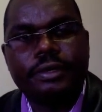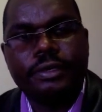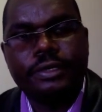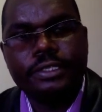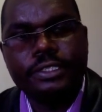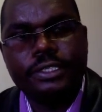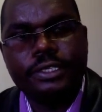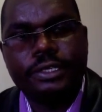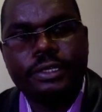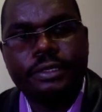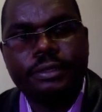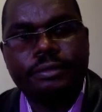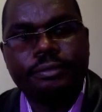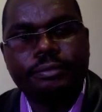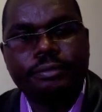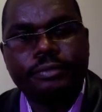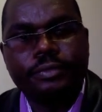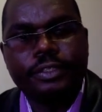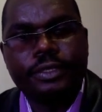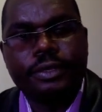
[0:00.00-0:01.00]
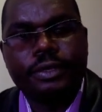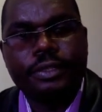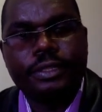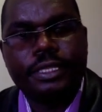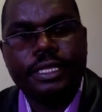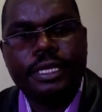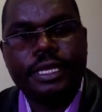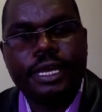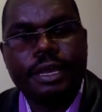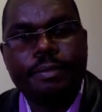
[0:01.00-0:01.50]
also
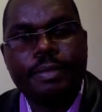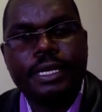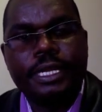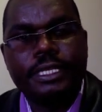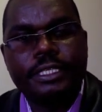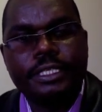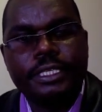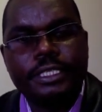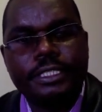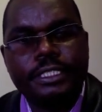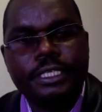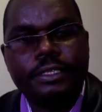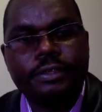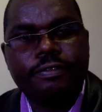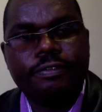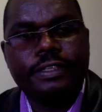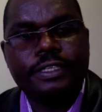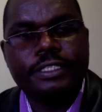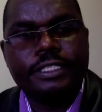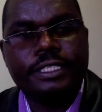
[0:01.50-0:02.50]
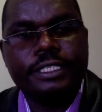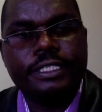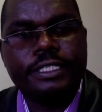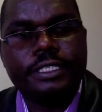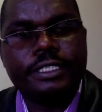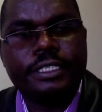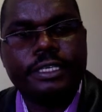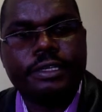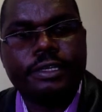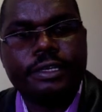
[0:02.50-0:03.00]
the urbanization of the
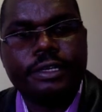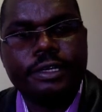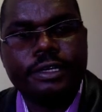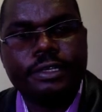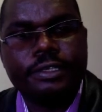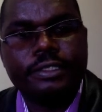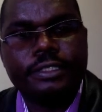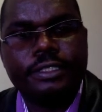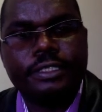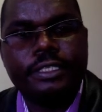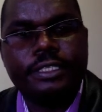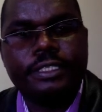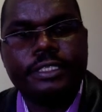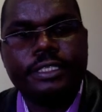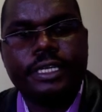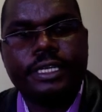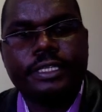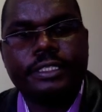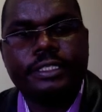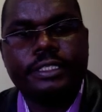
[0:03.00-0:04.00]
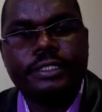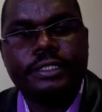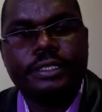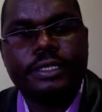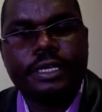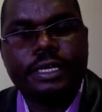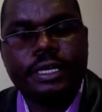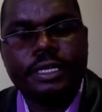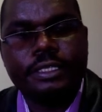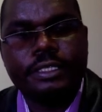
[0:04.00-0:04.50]
cities across these
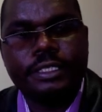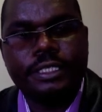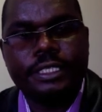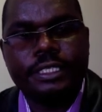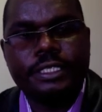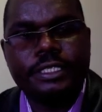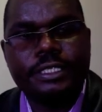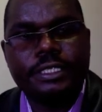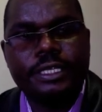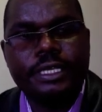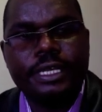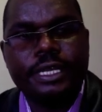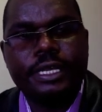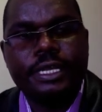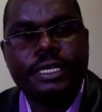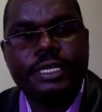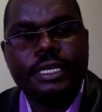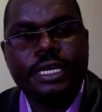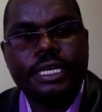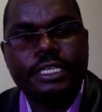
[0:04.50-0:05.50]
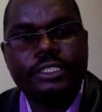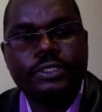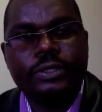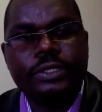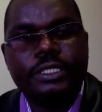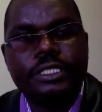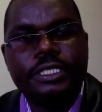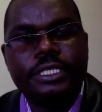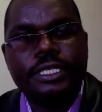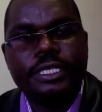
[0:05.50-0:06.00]
countries. Actually,
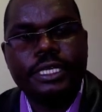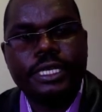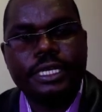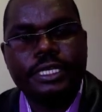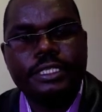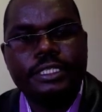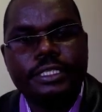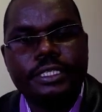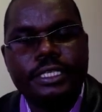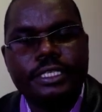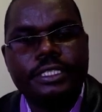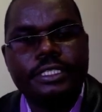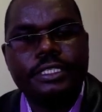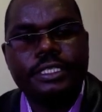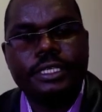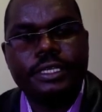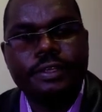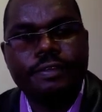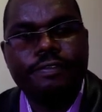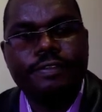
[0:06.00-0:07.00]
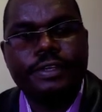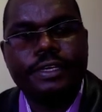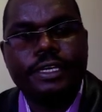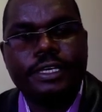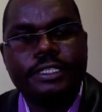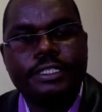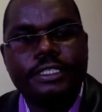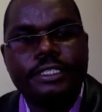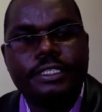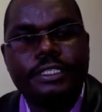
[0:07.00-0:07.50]
it creates a
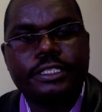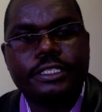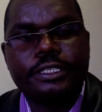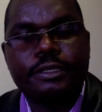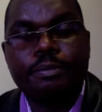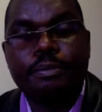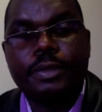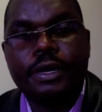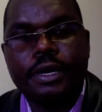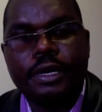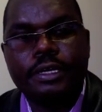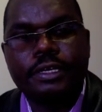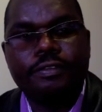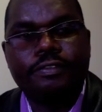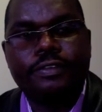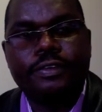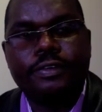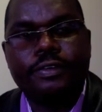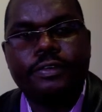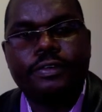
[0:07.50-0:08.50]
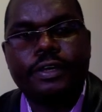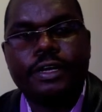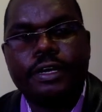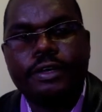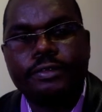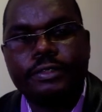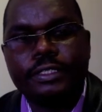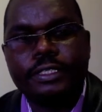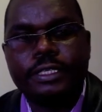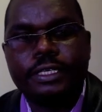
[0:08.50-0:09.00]
significant demand for
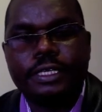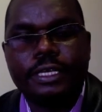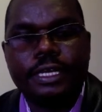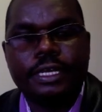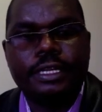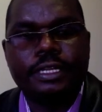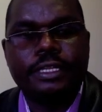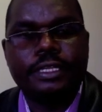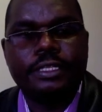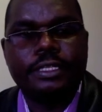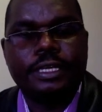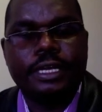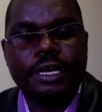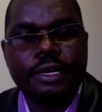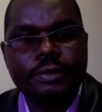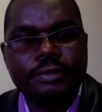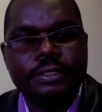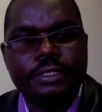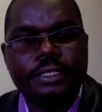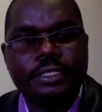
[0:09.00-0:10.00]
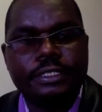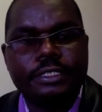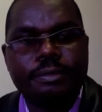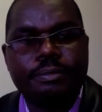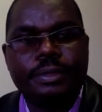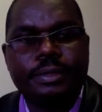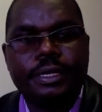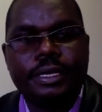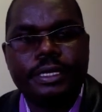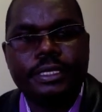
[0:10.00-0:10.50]
housing, and the housing
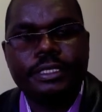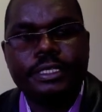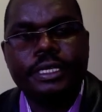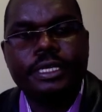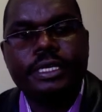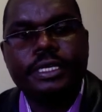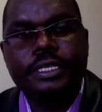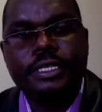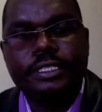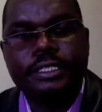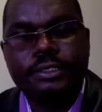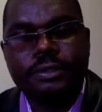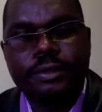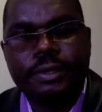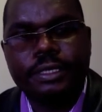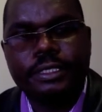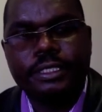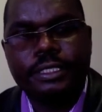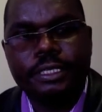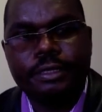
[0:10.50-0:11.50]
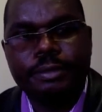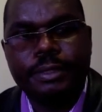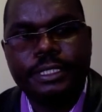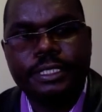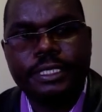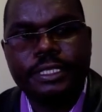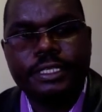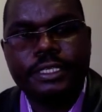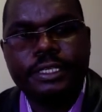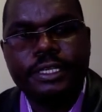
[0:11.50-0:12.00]
supply is quite
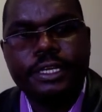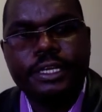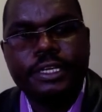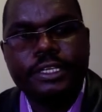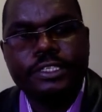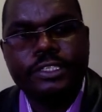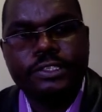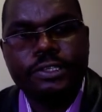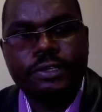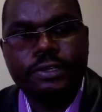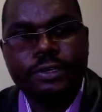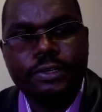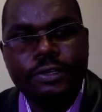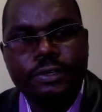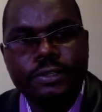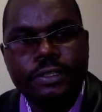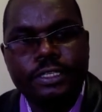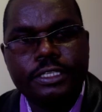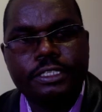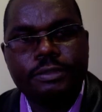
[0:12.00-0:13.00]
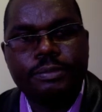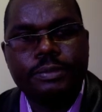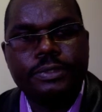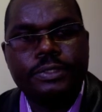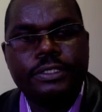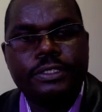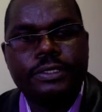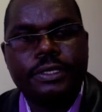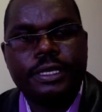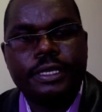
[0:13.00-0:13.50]
limited. So all this
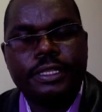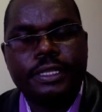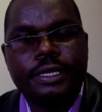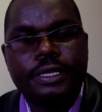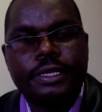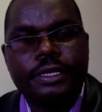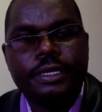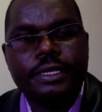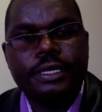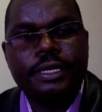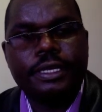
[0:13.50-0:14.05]
put together,